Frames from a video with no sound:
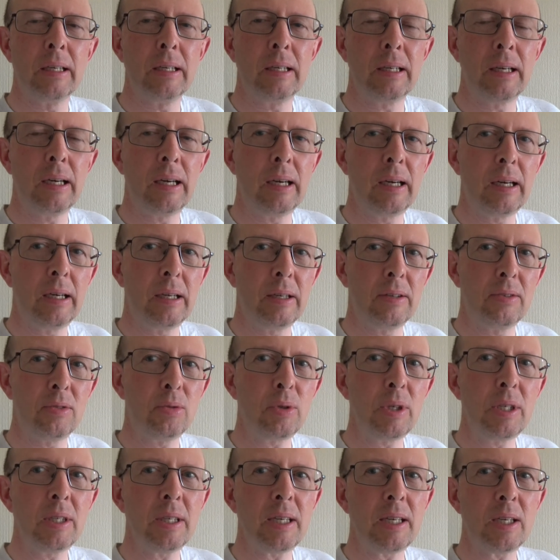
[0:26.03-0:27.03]

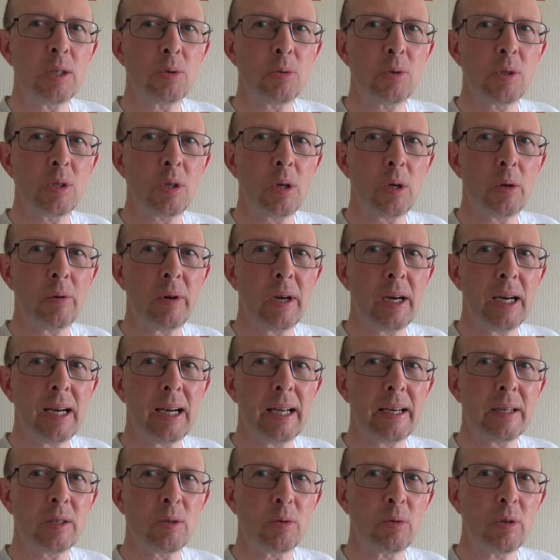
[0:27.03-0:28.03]
3 days was all
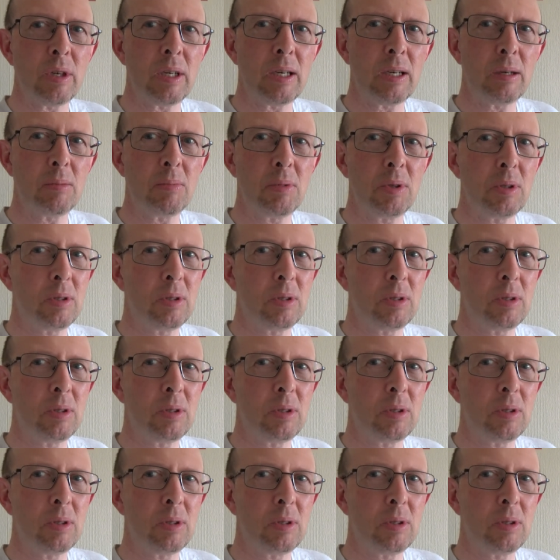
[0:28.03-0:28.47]
right last week,